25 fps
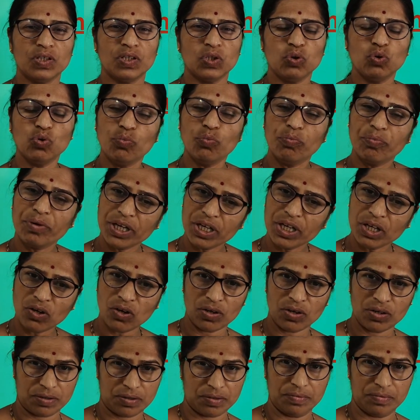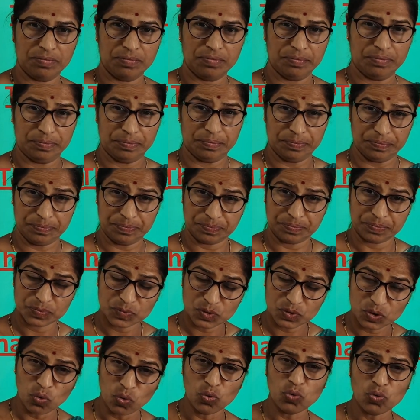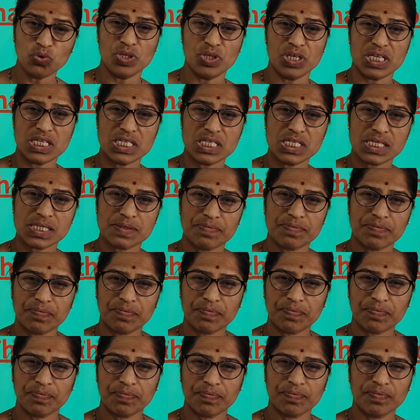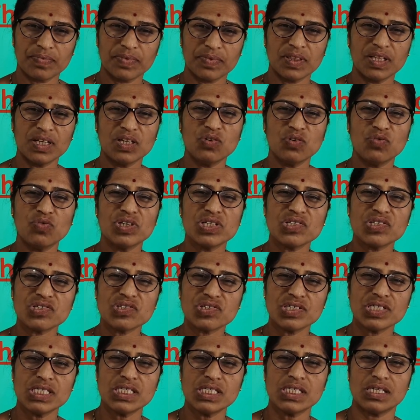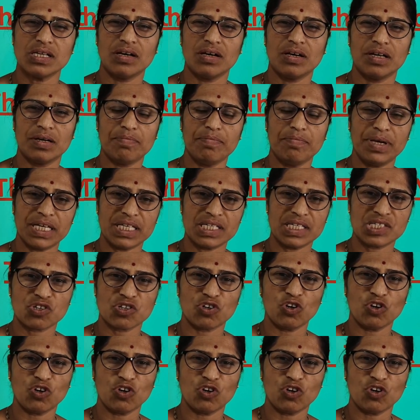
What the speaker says: you may not know this. The questions are based